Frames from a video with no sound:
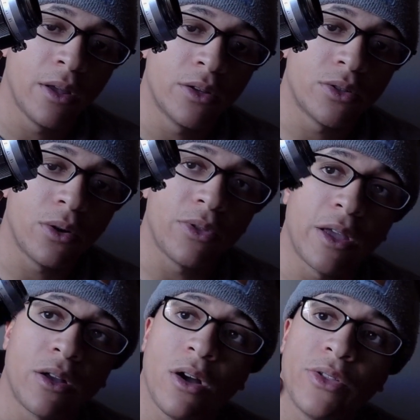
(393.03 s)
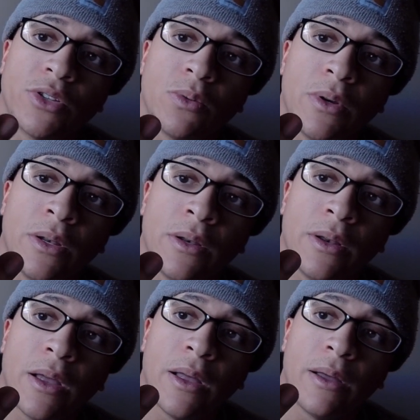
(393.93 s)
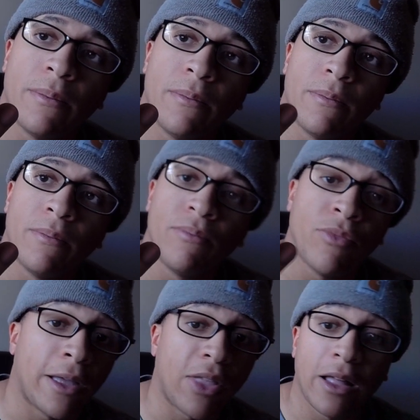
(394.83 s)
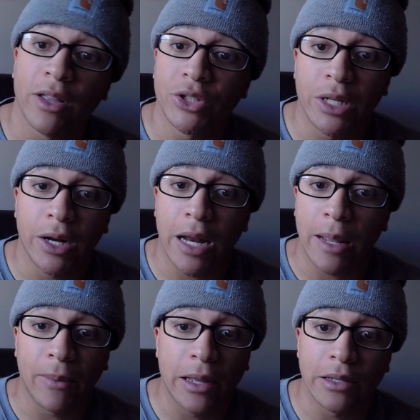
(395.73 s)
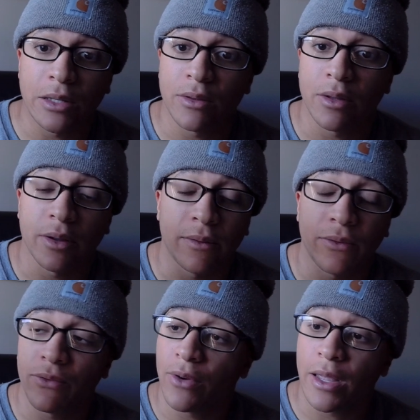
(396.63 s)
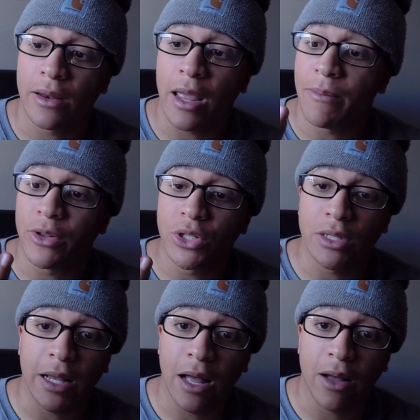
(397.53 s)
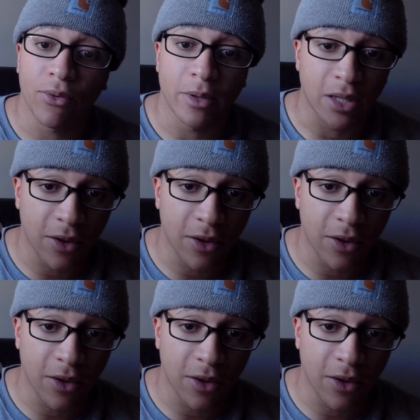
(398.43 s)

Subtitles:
So they call this one like that legendary name because the freaking images I got from this,